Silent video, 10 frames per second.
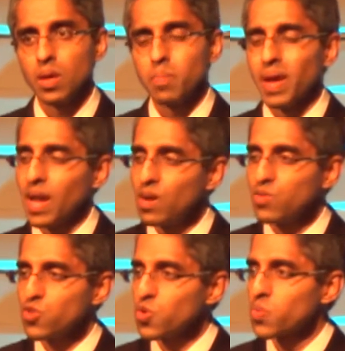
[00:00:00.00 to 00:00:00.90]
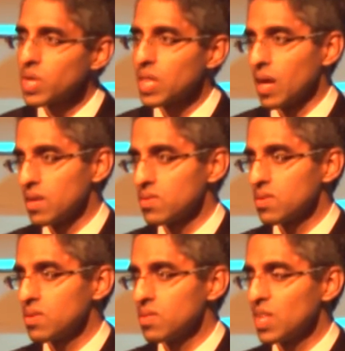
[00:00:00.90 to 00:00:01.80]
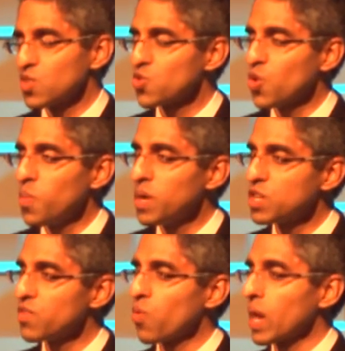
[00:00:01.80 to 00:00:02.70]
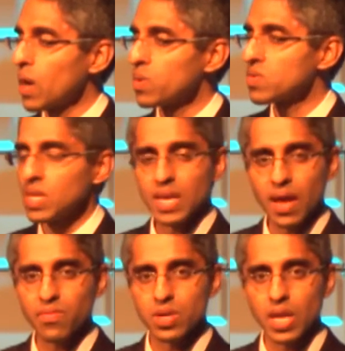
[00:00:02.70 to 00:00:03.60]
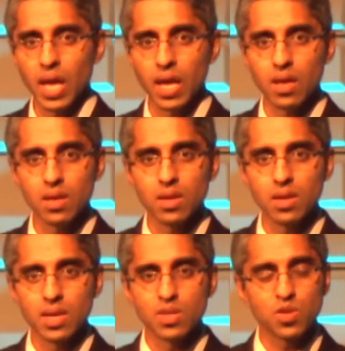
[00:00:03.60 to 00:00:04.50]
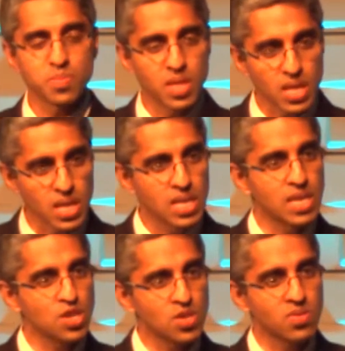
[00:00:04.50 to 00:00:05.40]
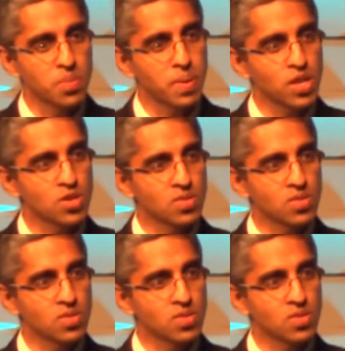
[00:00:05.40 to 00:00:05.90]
But I also realized that so much of what I was seeing every day, in terms of the conditions that patients